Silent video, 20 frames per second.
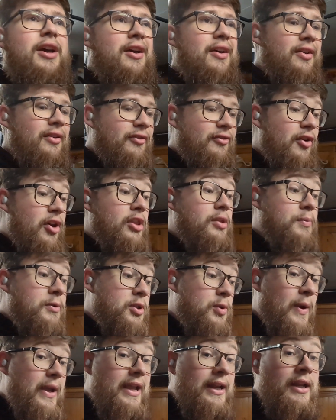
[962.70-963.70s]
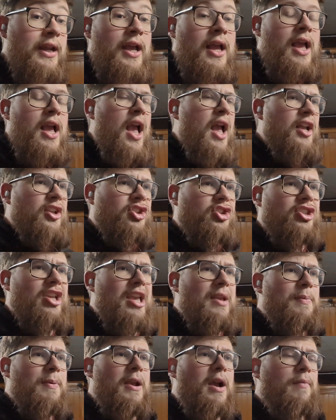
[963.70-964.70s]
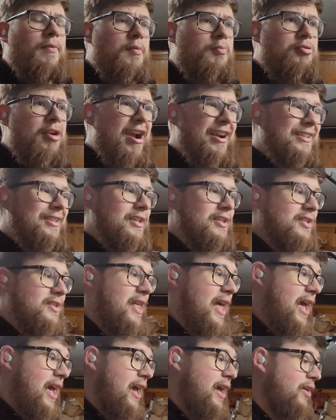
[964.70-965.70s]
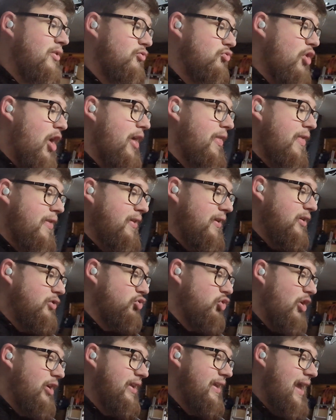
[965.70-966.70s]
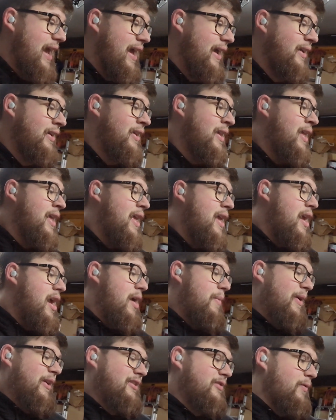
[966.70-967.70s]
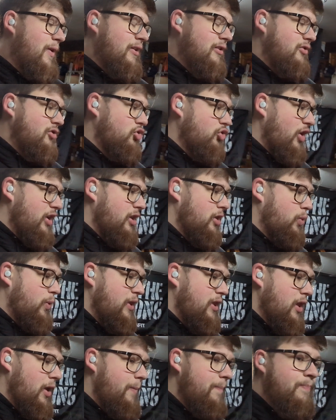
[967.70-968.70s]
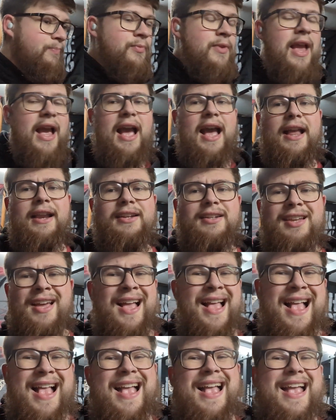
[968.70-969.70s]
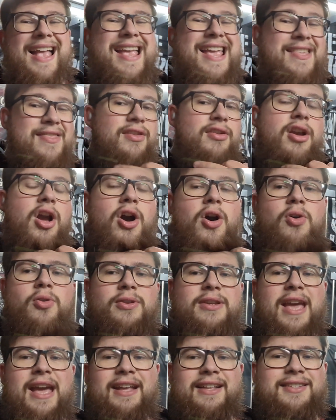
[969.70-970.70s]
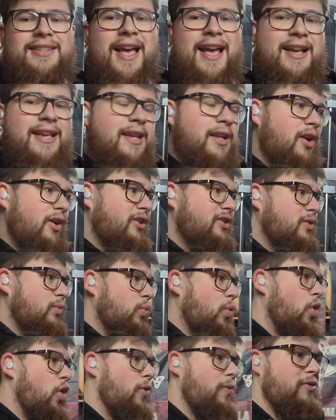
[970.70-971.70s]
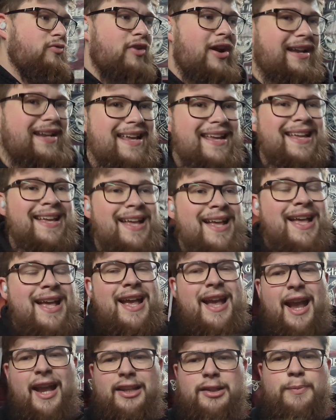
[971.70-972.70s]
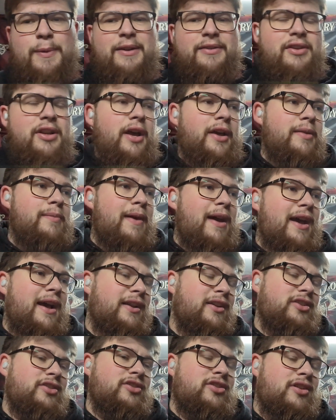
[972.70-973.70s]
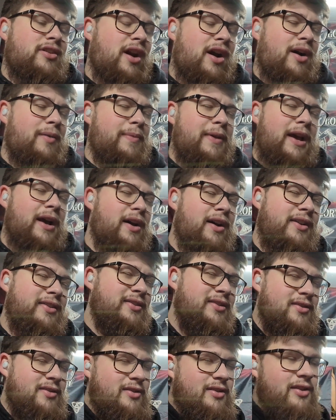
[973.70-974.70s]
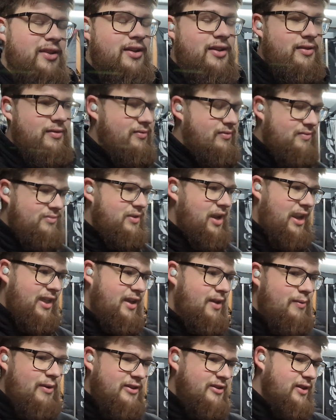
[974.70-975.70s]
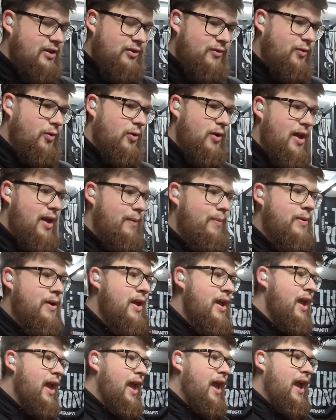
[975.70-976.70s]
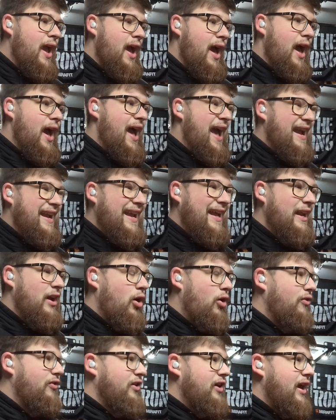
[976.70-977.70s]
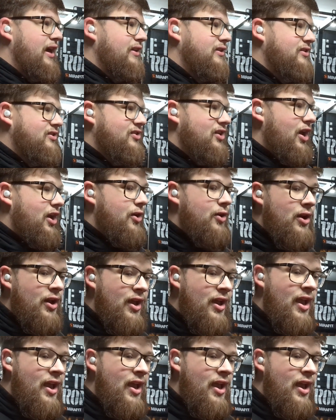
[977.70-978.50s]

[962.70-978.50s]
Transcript: and further between, just keeping up the practice there rather than trying to get a massive amount of strength with them. And in the cold, getting tacky nice and warm and ready is a bit of a nightmare, and I just can't be asked to tacky myself all up and get it off again. So